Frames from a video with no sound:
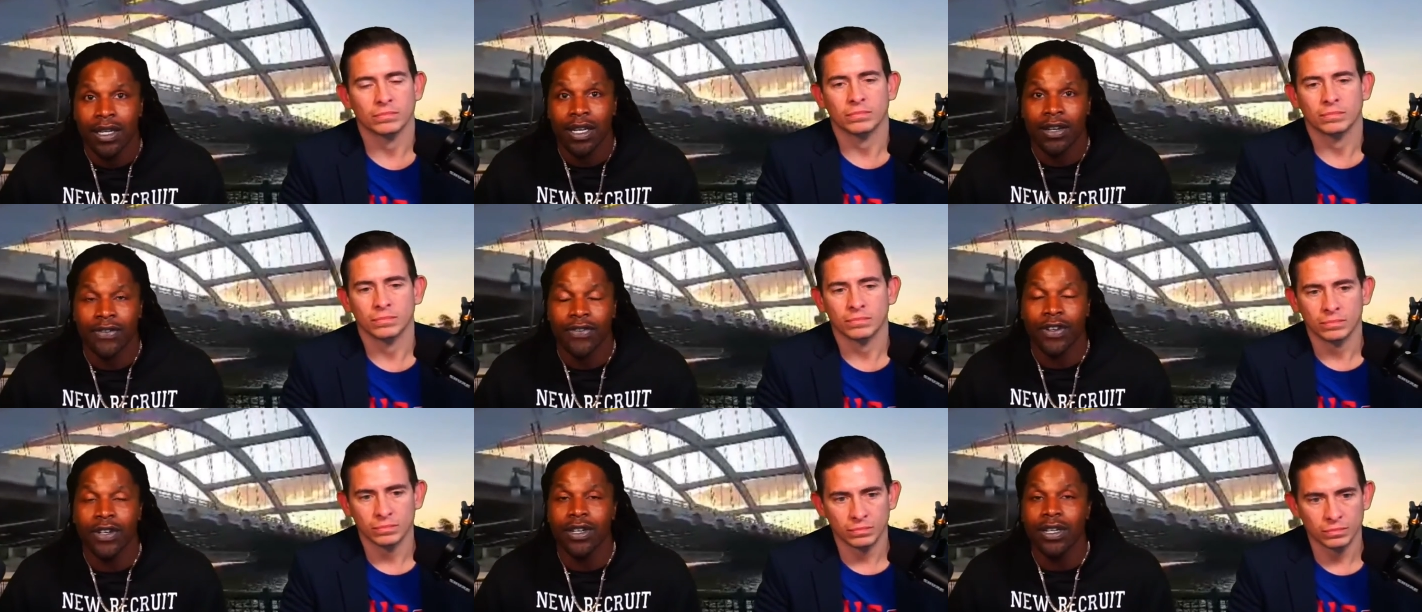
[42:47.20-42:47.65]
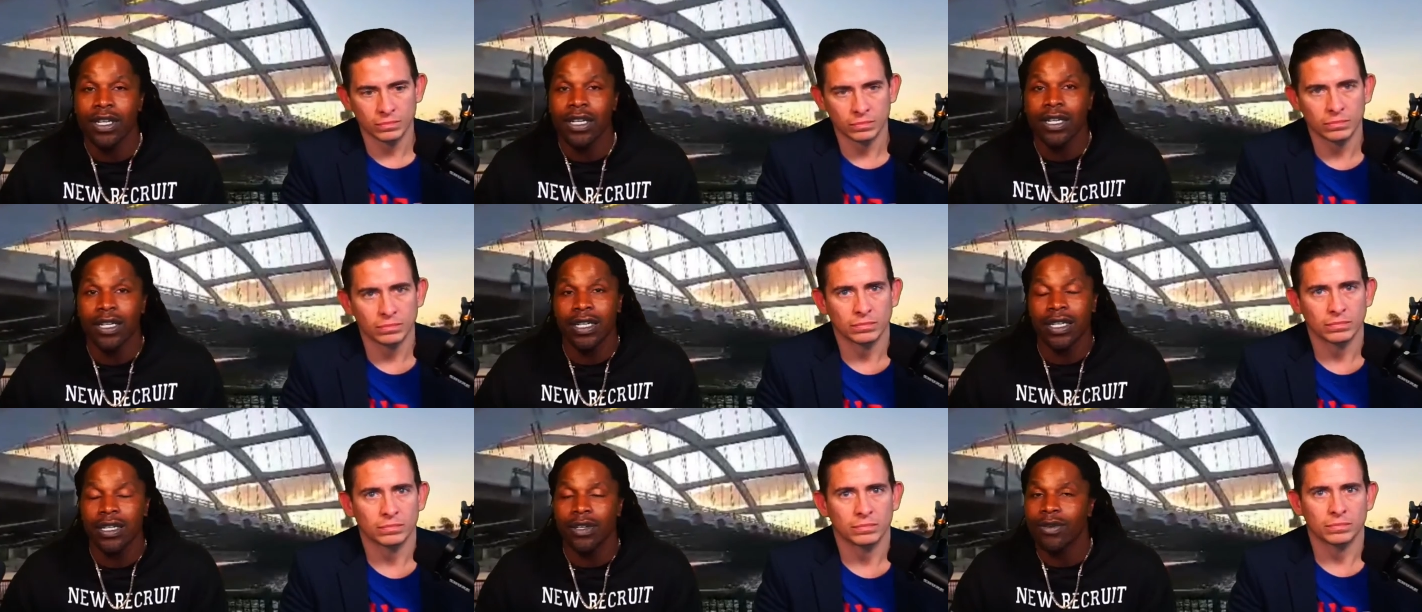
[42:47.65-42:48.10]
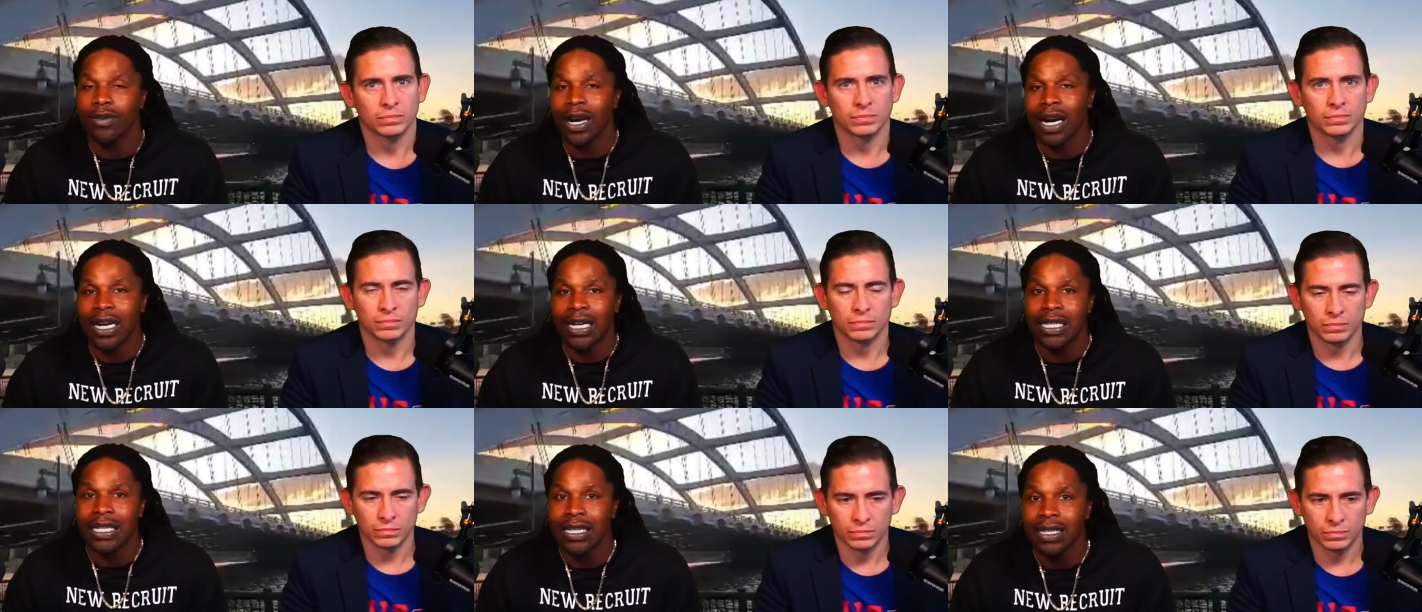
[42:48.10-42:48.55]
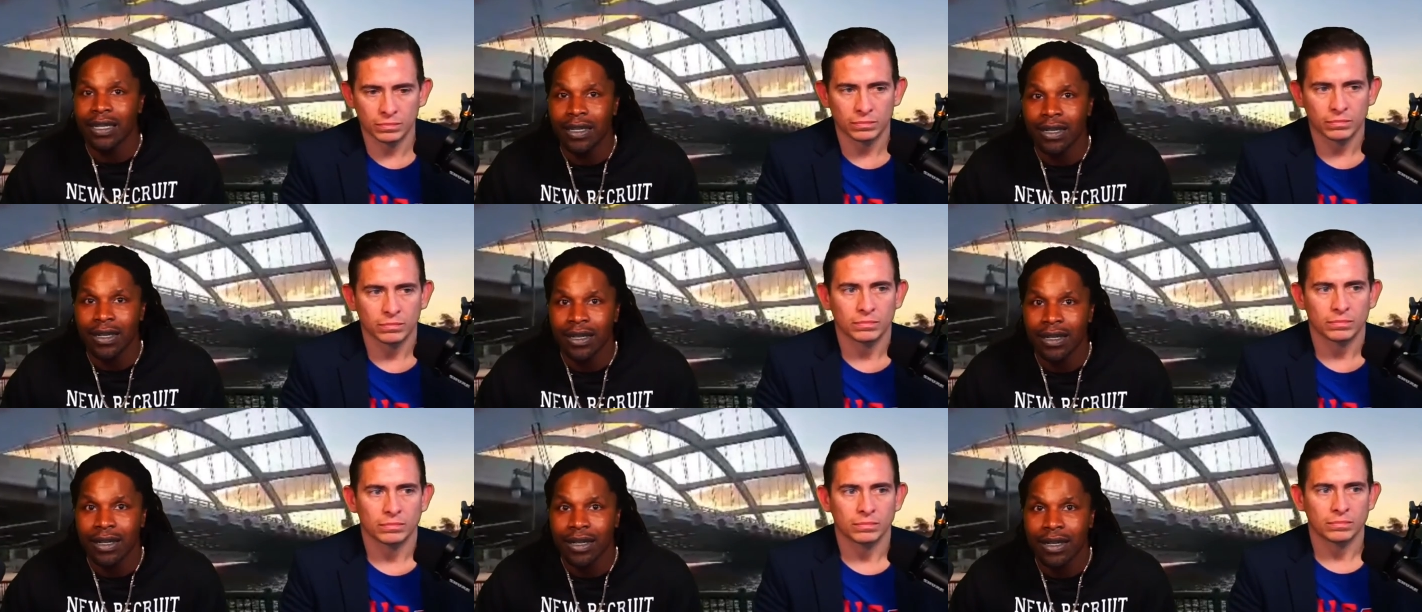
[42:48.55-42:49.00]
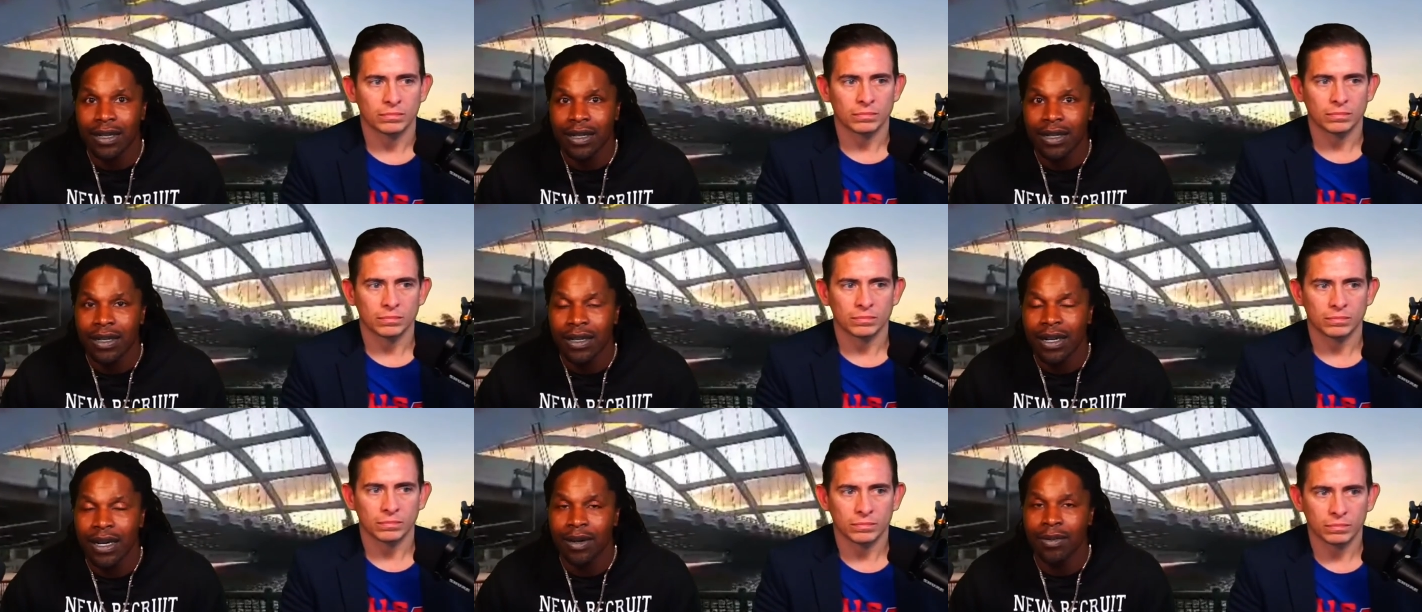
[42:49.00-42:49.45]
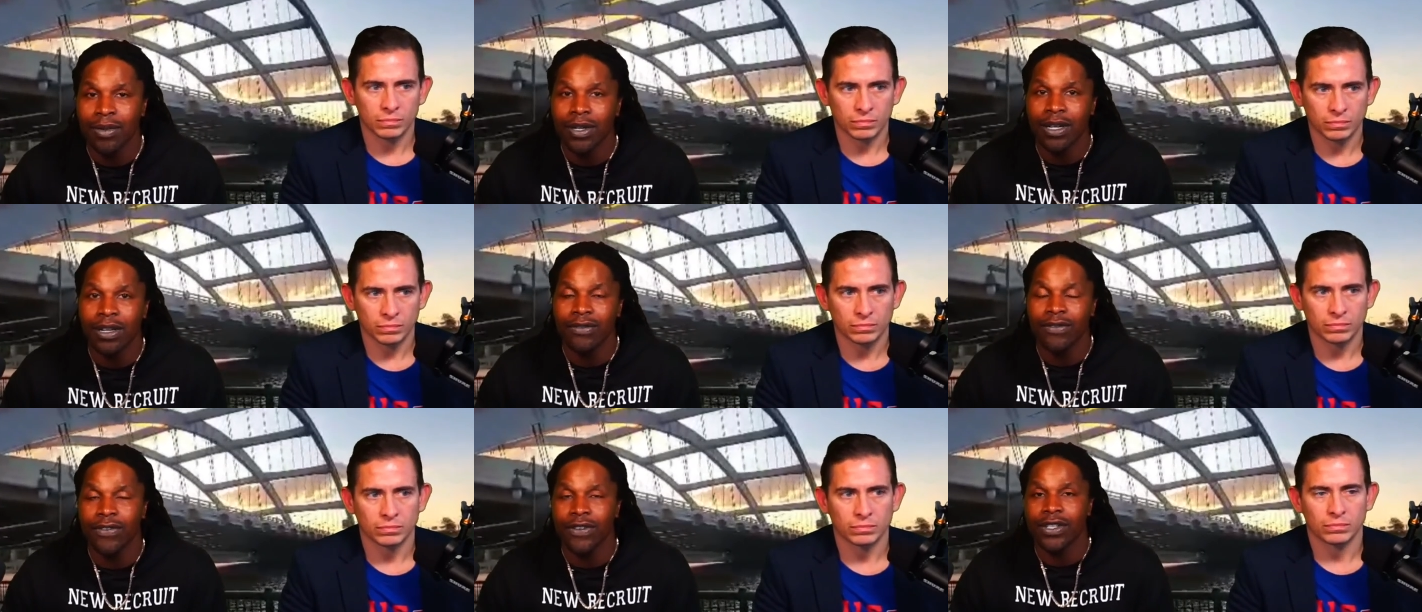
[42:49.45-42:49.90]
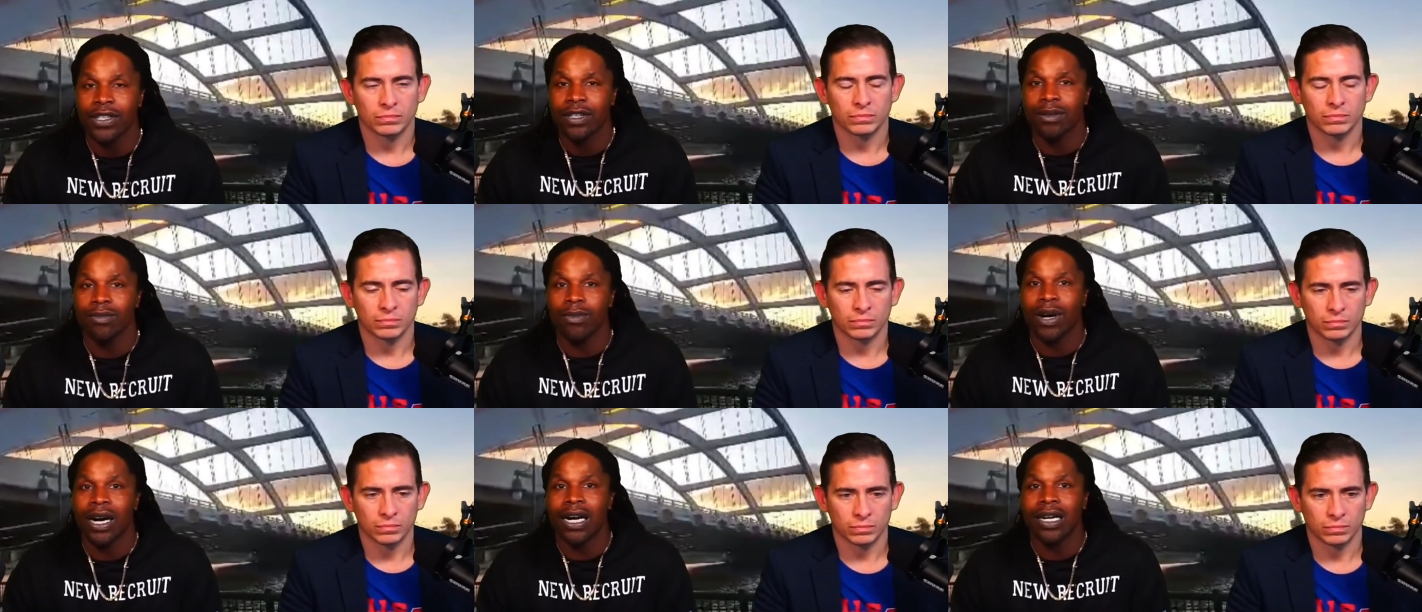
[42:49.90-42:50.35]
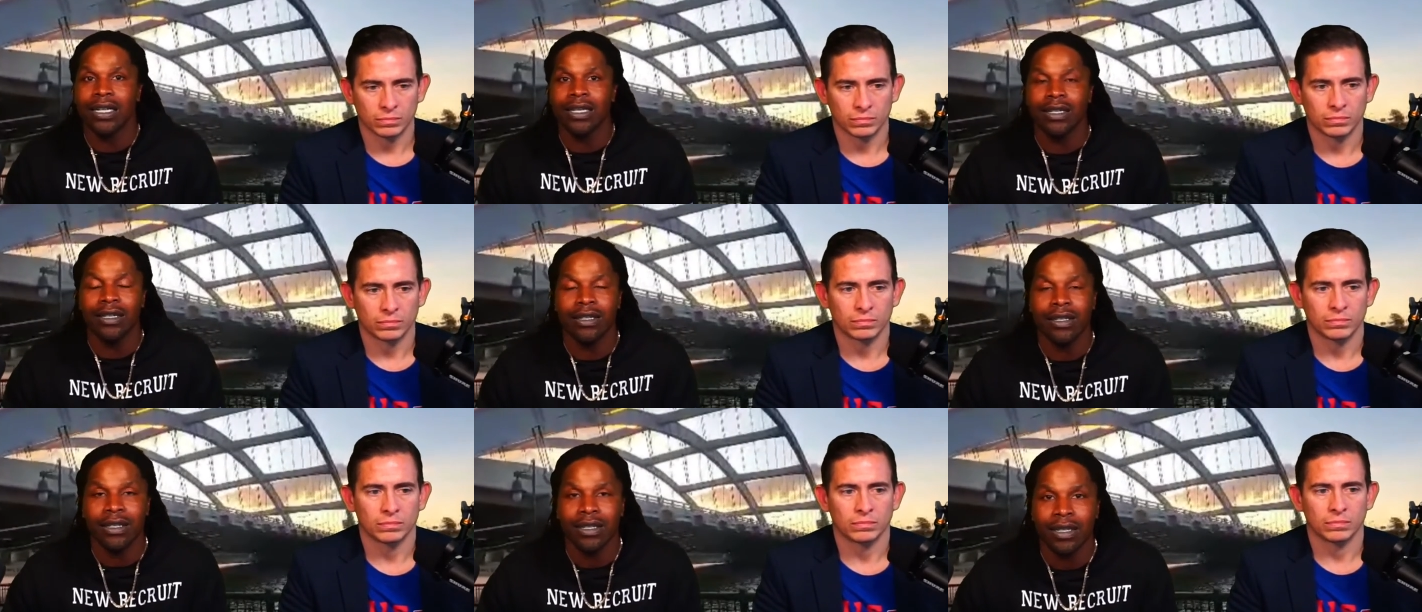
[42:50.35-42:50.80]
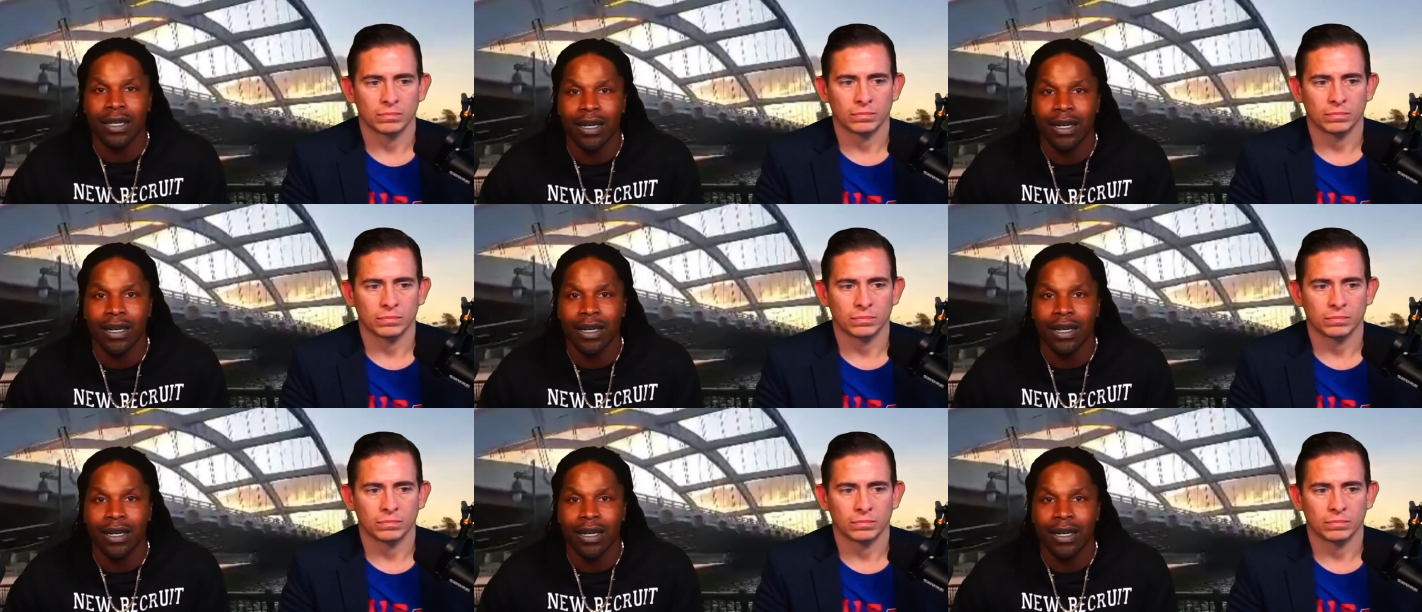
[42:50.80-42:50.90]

Speaker 1: if you're good at writing, I'm looking for some writers.